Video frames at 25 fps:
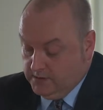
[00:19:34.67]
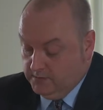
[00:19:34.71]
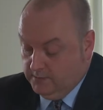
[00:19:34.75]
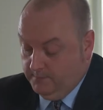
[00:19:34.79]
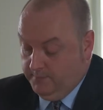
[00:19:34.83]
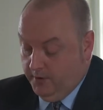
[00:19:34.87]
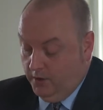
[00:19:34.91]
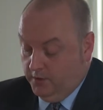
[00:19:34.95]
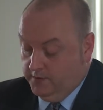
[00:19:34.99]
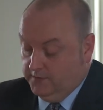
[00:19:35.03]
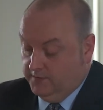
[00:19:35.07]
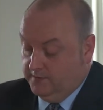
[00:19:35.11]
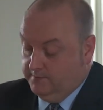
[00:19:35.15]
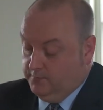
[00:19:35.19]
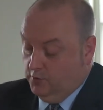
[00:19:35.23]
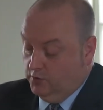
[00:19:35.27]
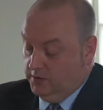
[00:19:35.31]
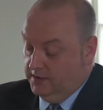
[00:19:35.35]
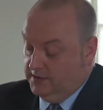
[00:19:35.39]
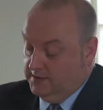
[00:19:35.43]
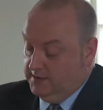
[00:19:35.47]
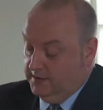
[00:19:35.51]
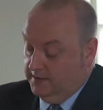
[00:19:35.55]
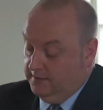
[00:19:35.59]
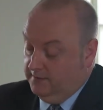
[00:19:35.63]
to oppose
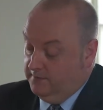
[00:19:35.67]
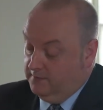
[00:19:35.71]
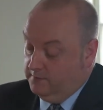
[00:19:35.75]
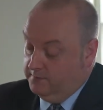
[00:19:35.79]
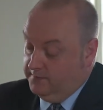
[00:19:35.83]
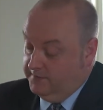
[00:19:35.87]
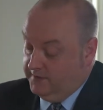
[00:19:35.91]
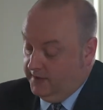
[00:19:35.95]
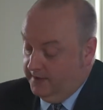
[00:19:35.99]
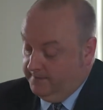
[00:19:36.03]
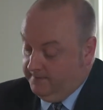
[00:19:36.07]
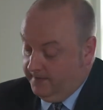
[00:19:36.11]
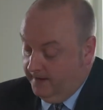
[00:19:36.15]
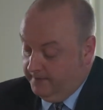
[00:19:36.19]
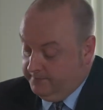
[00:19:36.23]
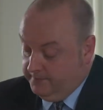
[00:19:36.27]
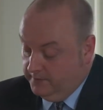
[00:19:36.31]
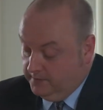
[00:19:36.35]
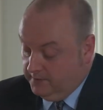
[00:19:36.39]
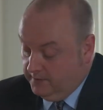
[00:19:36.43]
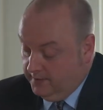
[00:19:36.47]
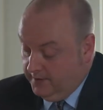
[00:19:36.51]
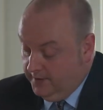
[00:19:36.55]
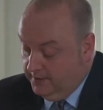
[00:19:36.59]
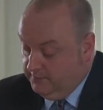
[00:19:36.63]
sporting teams from South
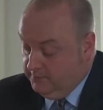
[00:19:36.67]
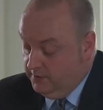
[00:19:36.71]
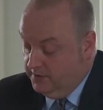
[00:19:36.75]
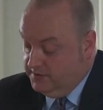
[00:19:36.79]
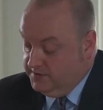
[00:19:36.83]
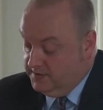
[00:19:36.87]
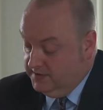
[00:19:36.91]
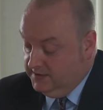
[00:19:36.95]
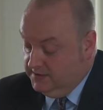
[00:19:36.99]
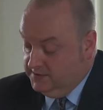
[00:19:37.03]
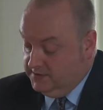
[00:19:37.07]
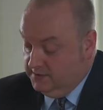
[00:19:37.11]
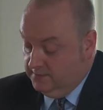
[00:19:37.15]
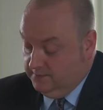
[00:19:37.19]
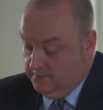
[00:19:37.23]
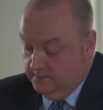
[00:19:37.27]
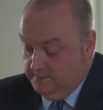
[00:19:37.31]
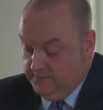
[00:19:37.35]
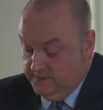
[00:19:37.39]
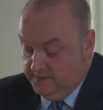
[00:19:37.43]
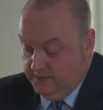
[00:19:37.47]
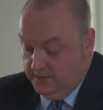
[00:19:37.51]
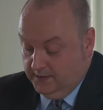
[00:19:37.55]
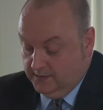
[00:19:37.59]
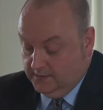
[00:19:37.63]
Africa and Rhodesia
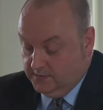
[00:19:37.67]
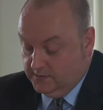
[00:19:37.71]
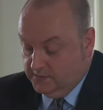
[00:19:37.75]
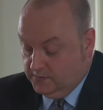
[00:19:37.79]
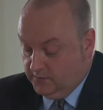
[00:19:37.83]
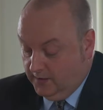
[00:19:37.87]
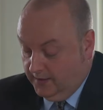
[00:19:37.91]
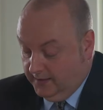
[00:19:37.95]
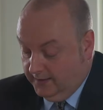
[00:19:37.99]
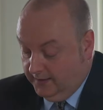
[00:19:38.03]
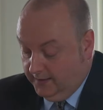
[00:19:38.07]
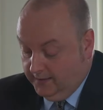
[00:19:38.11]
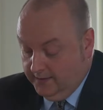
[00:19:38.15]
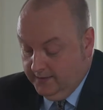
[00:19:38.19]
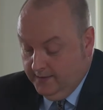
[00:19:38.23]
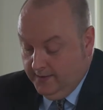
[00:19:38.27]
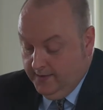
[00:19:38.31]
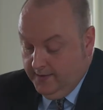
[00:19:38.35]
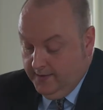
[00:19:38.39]
from visiting Australia,